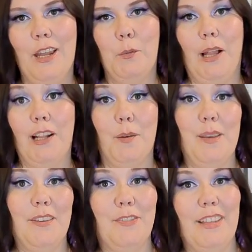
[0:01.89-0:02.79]
and welcome
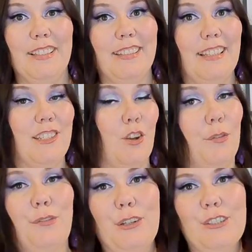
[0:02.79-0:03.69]
if this is your
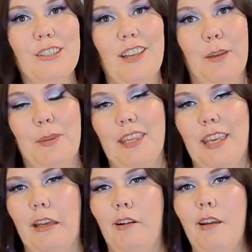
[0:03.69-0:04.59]
first time
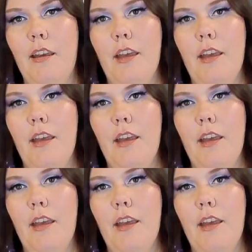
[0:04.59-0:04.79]
here.